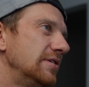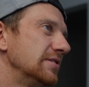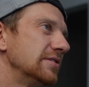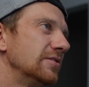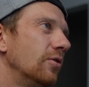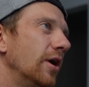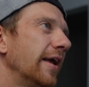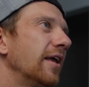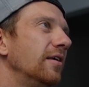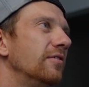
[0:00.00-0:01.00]
this is all I
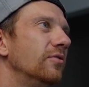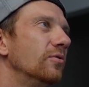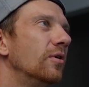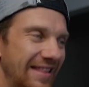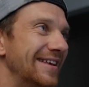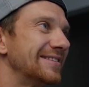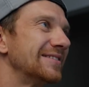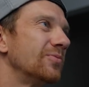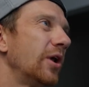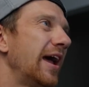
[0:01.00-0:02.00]
can give you. This
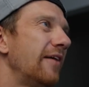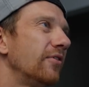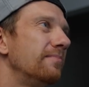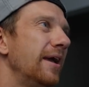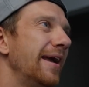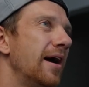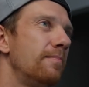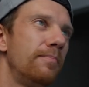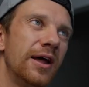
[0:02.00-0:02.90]
is what I have in Mega,